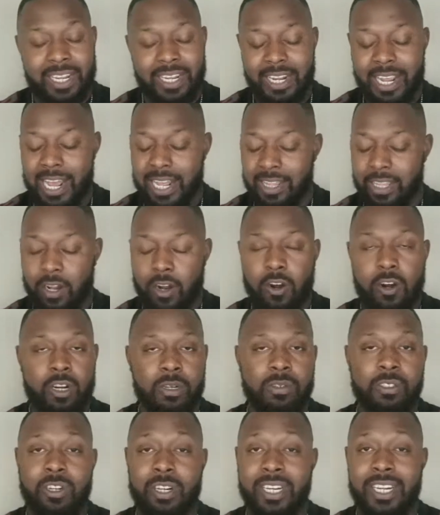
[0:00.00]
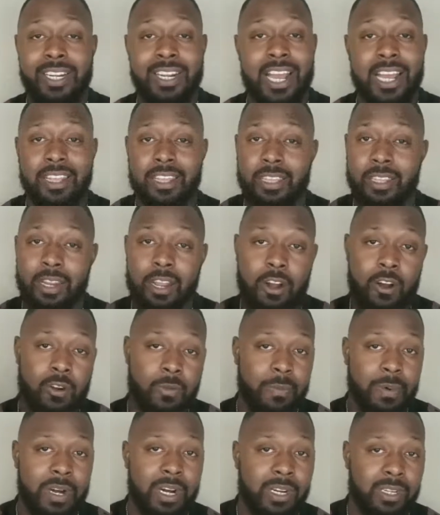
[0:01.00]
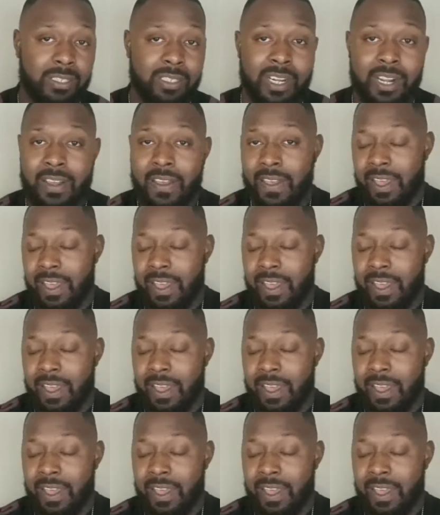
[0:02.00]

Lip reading: He got the arm strength, he got the long balls,